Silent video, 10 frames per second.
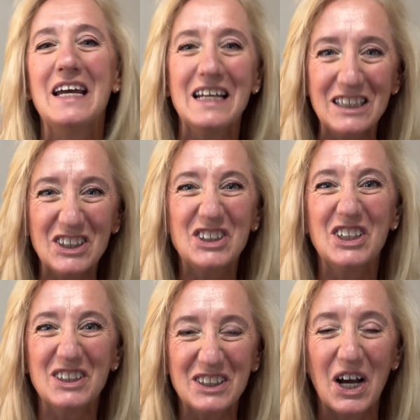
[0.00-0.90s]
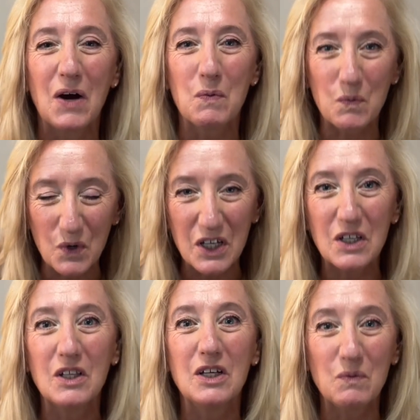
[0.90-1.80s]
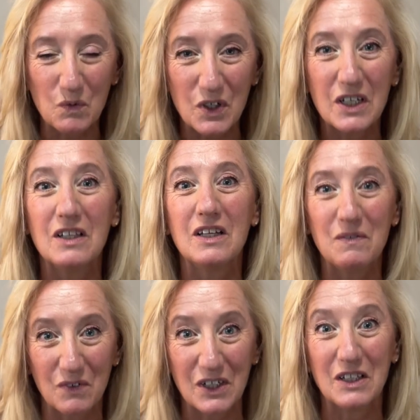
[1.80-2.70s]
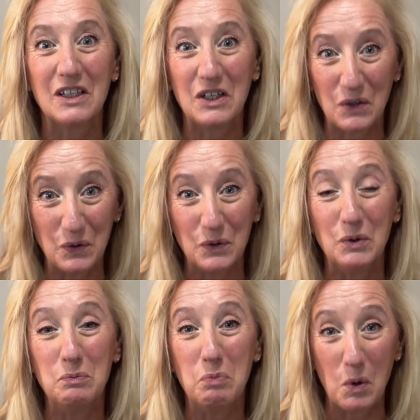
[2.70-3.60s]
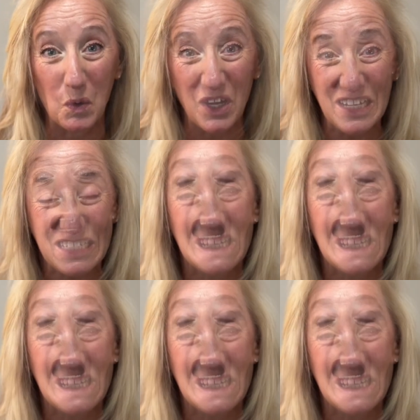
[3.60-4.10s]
It's just a really, really, really cool port.